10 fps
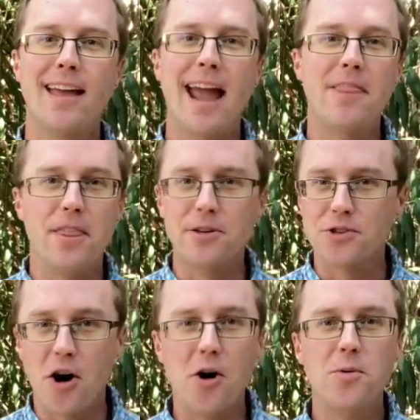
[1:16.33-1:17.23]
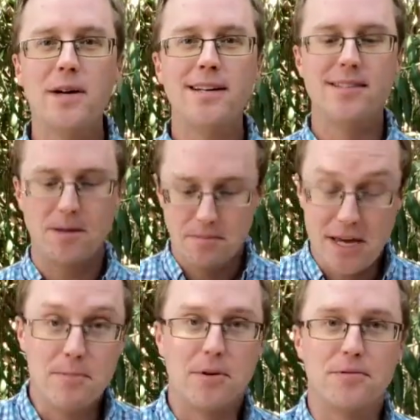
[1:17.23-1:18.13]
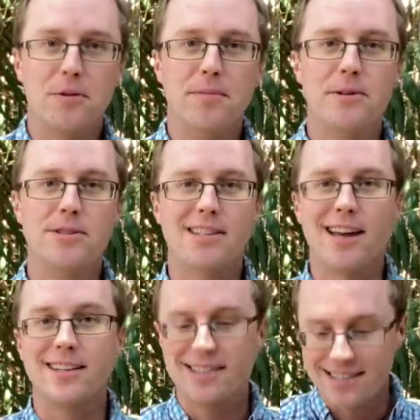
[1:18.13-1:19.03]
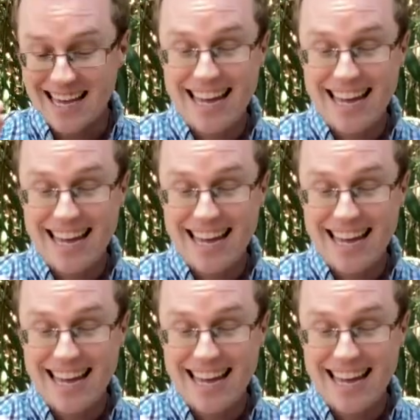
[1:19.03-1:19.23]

And there's always people from those sects